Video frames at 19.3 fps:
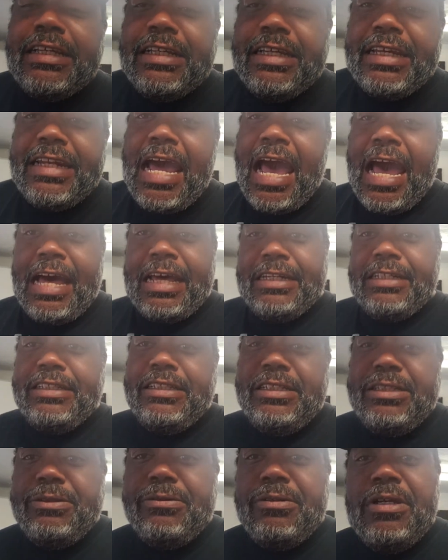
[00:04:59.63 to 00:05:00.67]
get out of
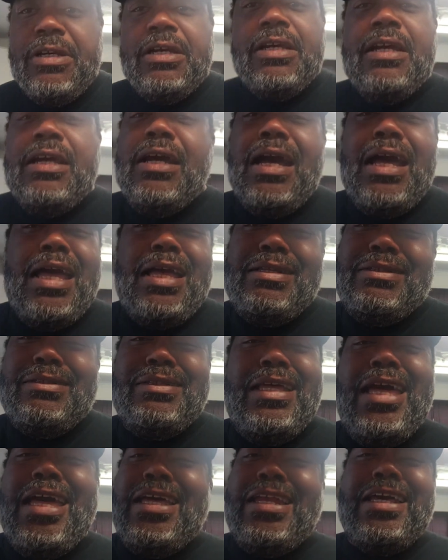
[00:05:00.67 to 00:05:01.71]
you.
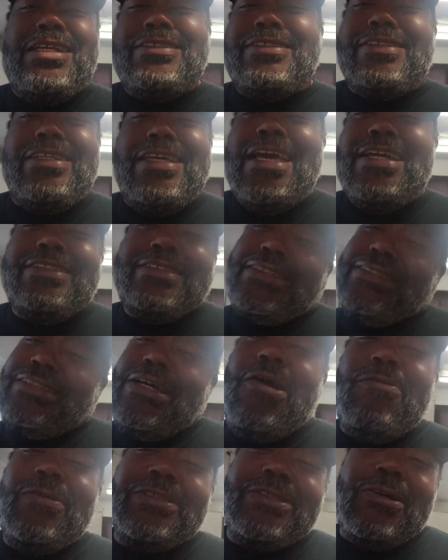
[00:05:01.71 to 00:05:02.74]
Hey, that's the case. There's
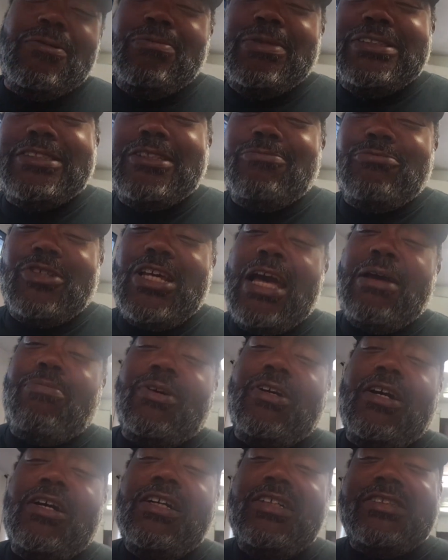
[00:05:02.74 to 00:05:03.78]
always going to be some type
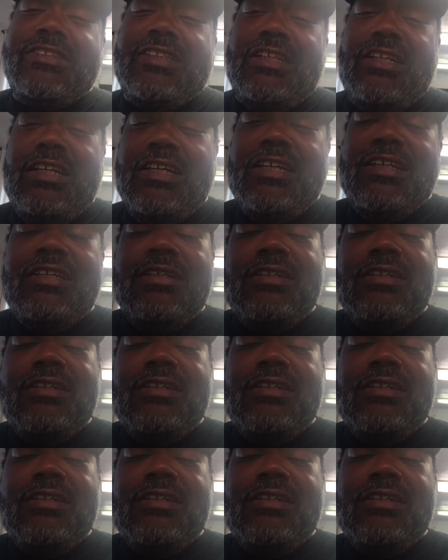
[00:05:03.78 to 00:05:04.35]
of hustler